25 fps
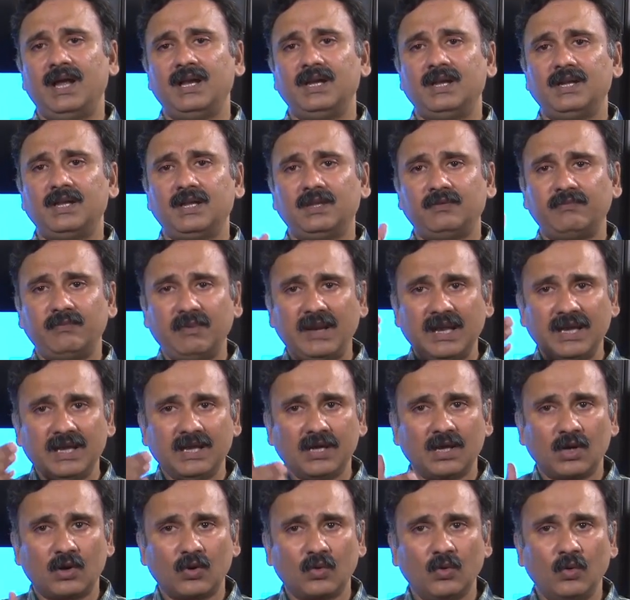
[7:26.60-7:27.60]
and it is
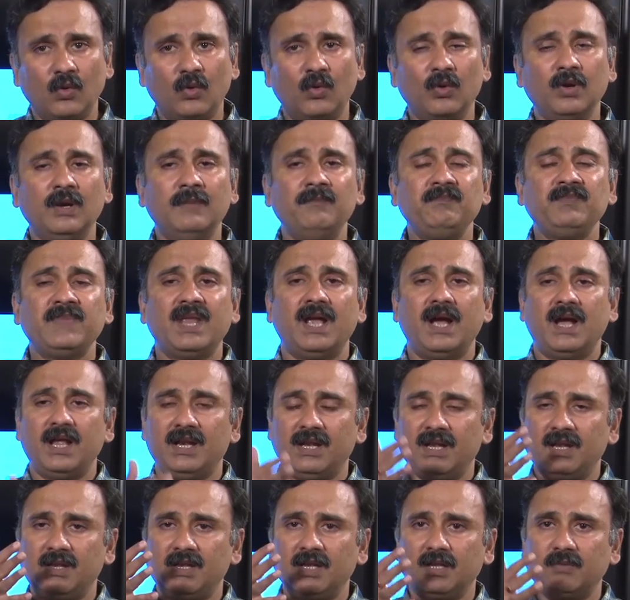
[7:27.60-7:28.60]
playing a role
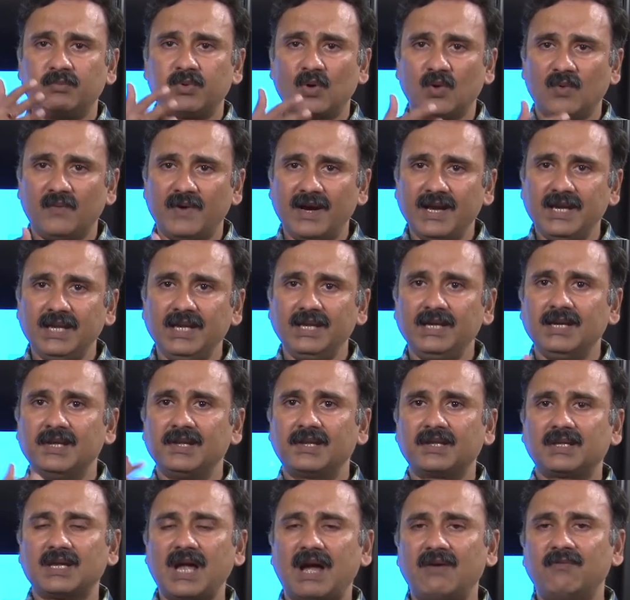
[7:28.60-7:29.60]
and it is providing
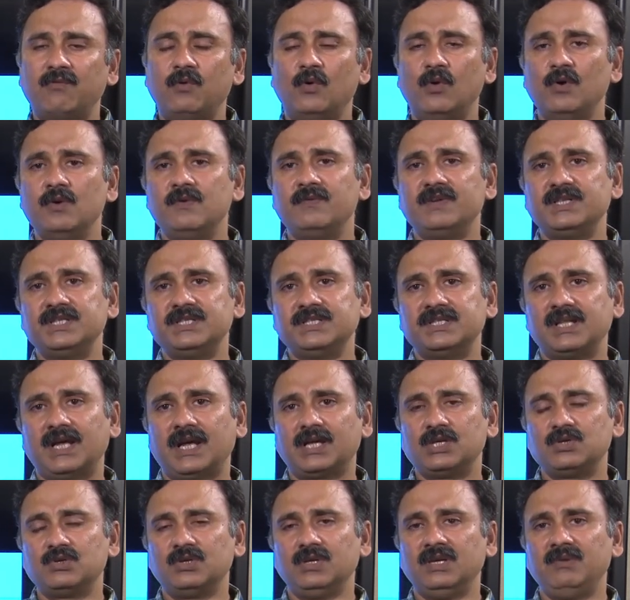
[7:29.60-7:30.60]
a scaffold which is
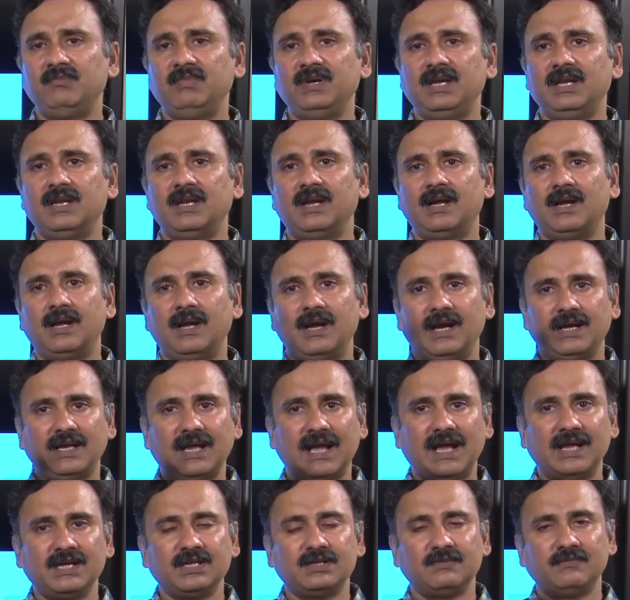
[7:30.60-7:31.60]
actually being
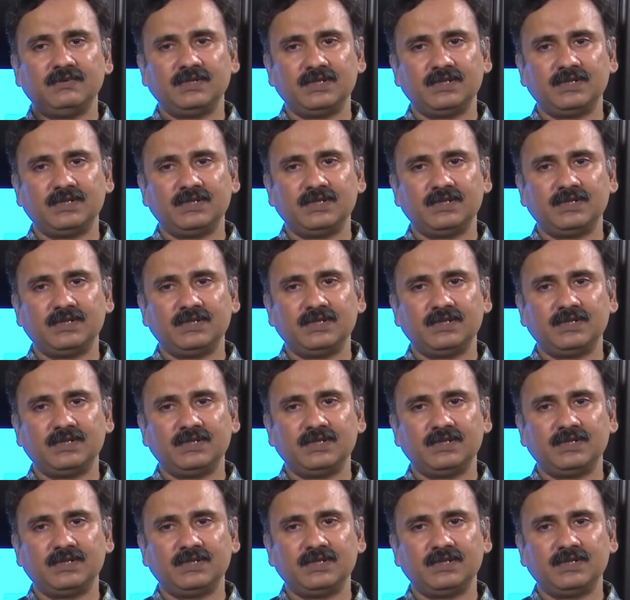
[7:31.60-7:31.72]
attached,